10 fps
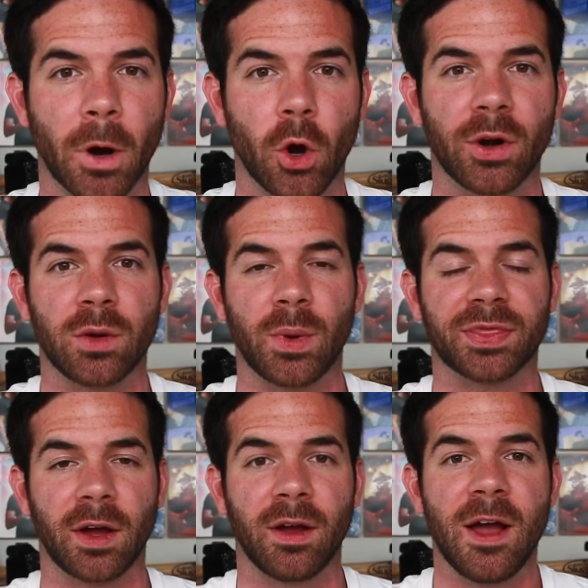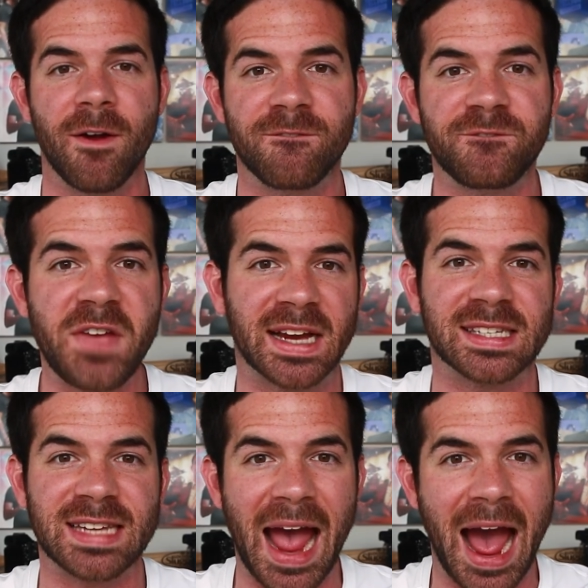burdened with the
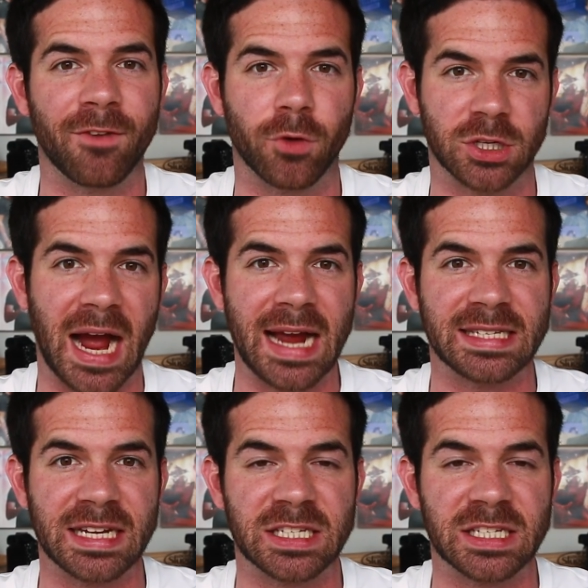fixed advertising